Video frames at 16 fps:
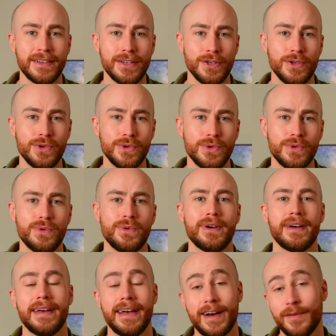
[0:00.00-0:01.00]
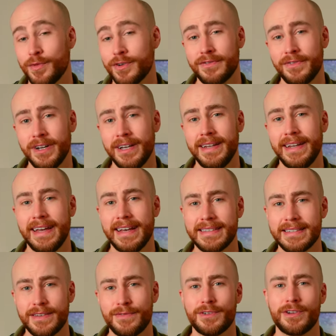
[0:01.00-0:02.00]
you have more fun
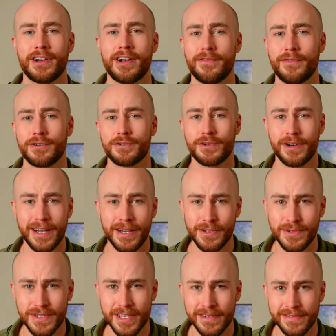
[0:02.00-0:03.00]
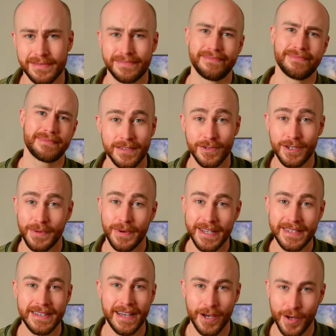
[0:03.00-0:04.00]
as a photographer trying new stuff. So
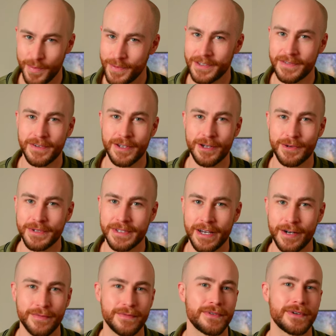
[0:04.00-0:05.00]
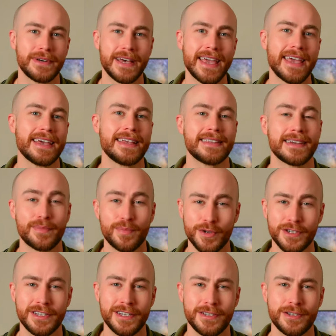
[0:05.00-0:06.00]
anyways, I hope this video was helpful, and I
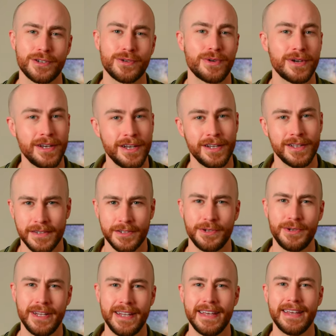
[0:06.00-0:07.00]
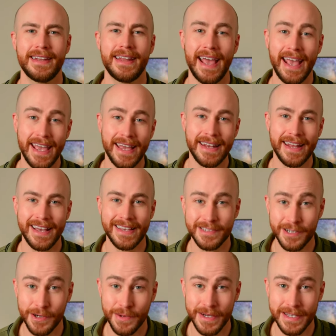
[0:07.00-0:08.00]
appreciate you tuning in. And as
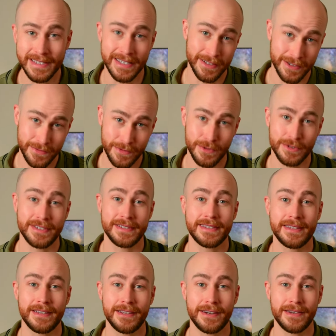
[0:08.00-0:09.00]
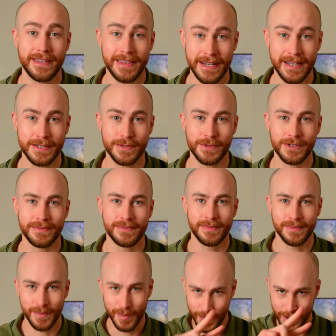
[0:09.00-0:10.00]
always, I look forward to seeing y'all in the next one.
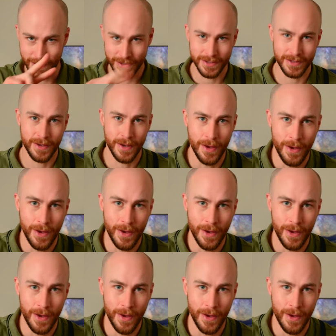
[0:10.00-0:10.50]
Peace.